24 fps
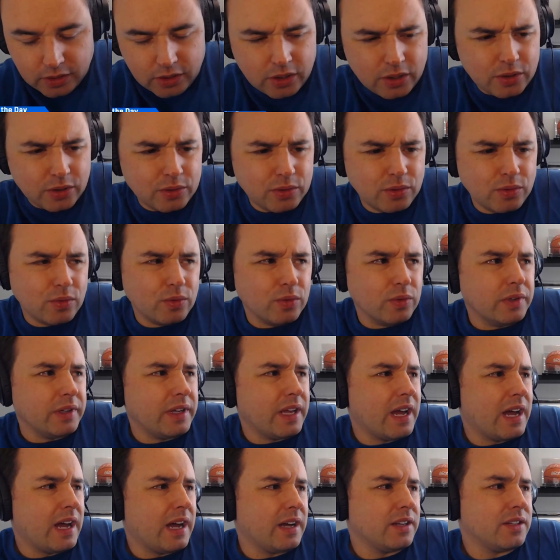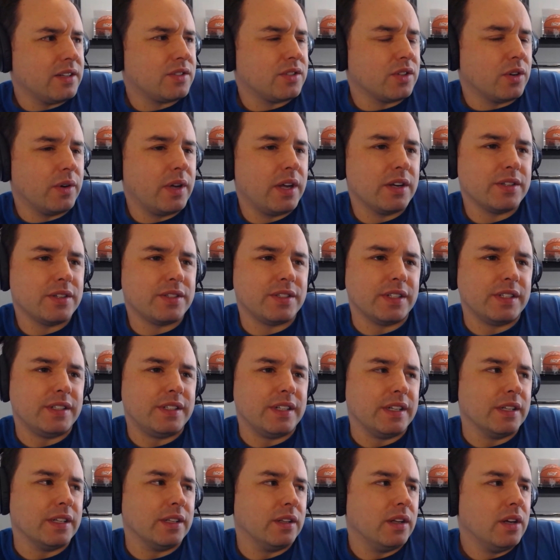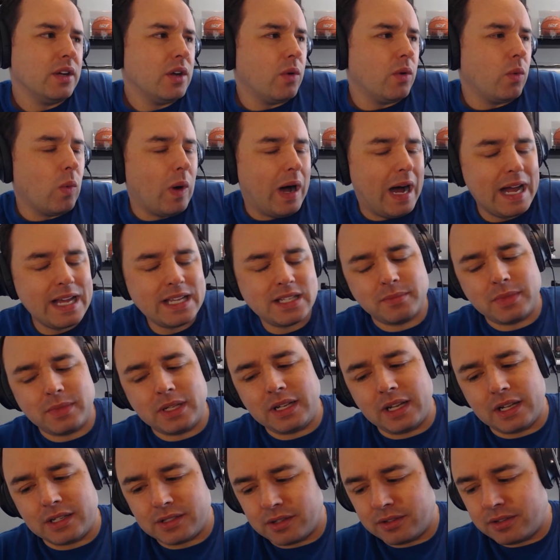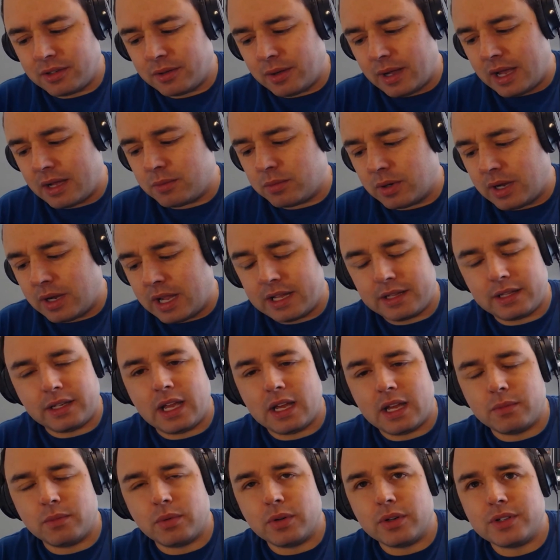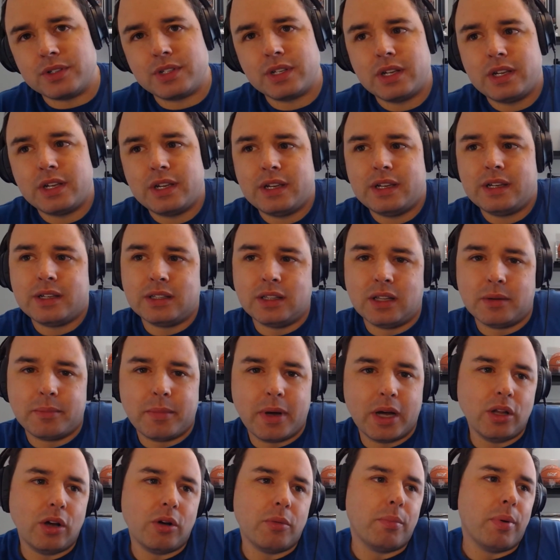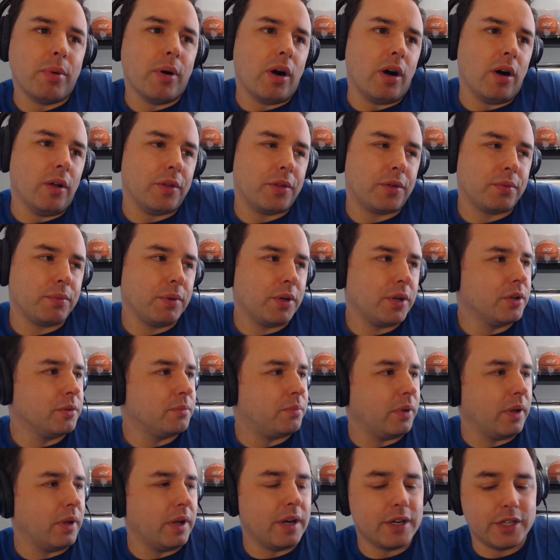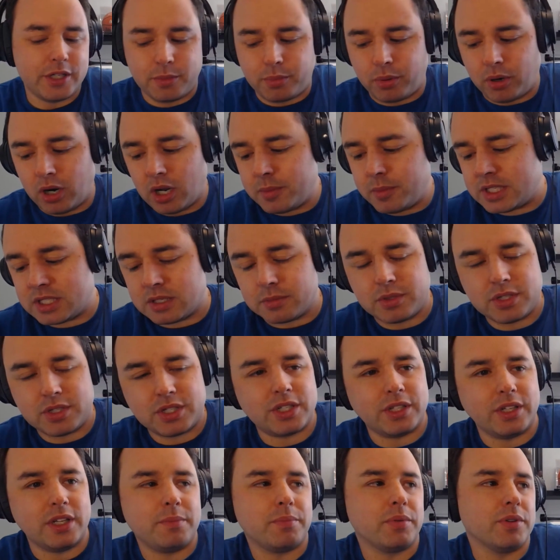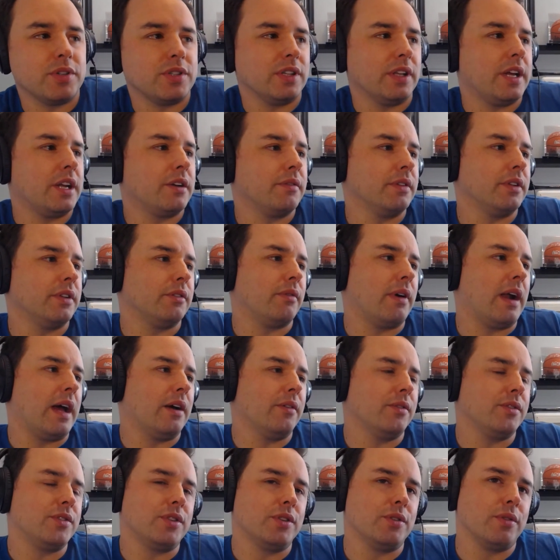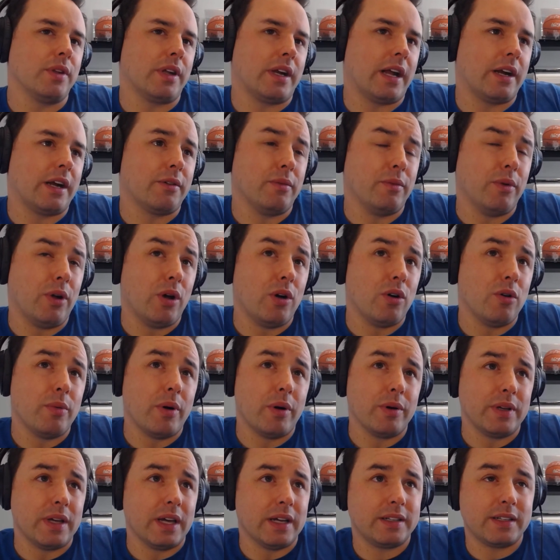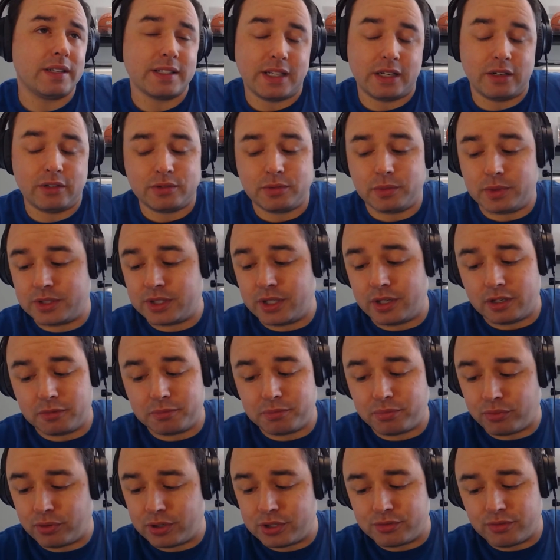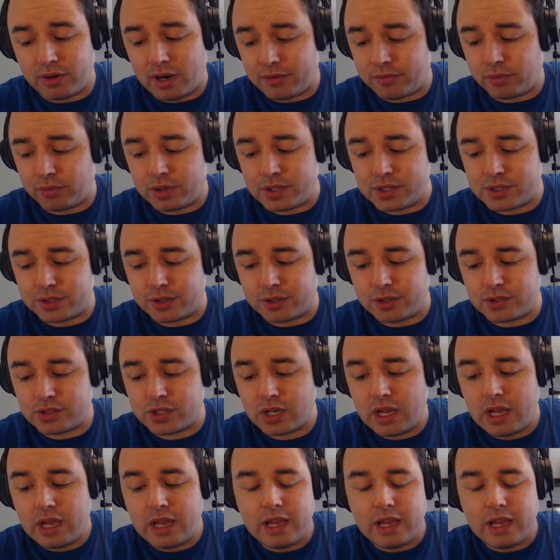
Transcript: Oh, yeah. So here's the deal. Wiseman, Anthony Edwards, LaMelo Ball, 3 good players. There'll probably be some sleepers later in the round, too, that I don't know about yet because I don't do a ton of pre-draft research.